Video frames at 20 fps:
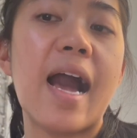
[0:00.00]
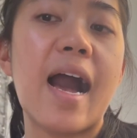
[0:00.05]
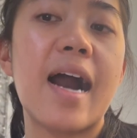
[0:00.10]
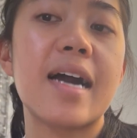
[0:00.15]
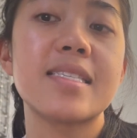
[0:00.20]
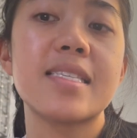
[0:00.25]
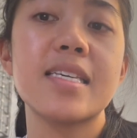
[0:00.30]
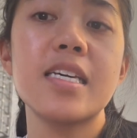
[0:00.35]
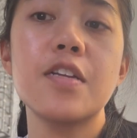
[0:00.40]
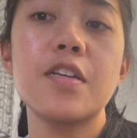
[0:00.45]

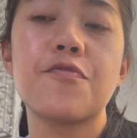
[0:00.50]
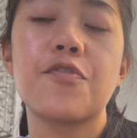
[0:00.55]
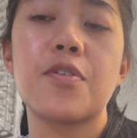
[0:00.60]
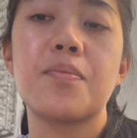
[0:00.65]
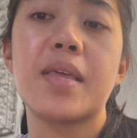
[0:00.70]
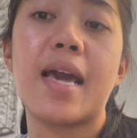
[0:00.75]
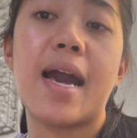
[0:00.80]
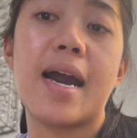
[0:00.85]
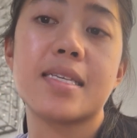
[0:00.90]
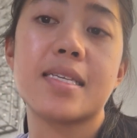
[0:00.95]
acid from
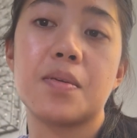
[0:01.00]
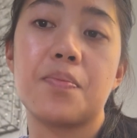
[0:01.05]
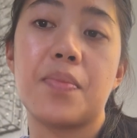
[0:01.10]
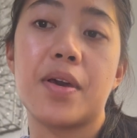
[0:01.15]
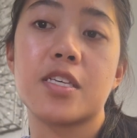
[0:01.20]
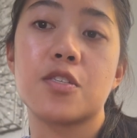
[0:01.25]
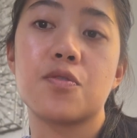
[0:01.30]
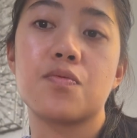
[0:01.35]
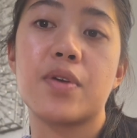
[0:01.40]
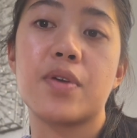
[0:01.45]
the
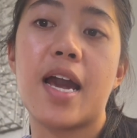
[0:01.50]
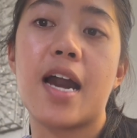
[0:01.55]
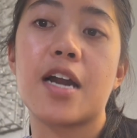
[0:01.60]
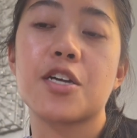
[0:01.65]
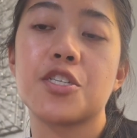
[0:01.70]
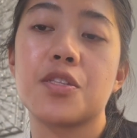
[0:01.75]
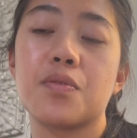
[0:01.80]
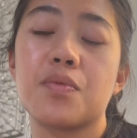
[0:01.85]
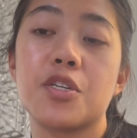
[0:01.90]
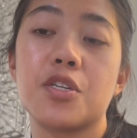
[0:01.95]
acid-base
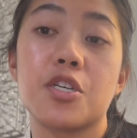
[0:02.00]
reaction that we